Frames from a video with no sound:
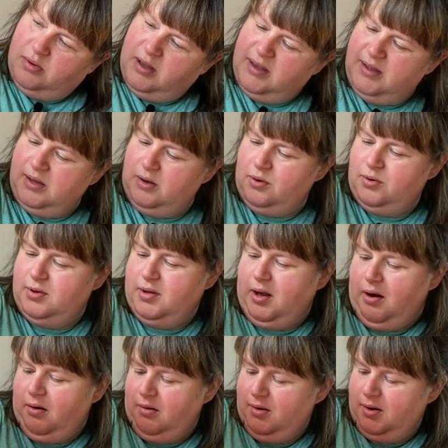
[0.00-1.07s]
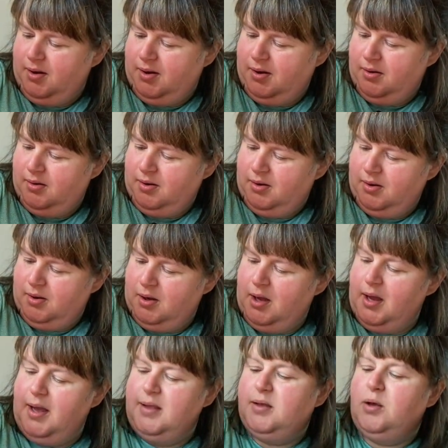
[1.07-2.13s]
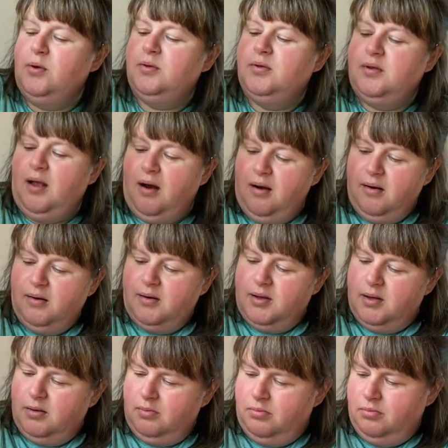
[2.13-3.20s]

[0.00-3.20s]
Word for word: has it got darts? It's got darts,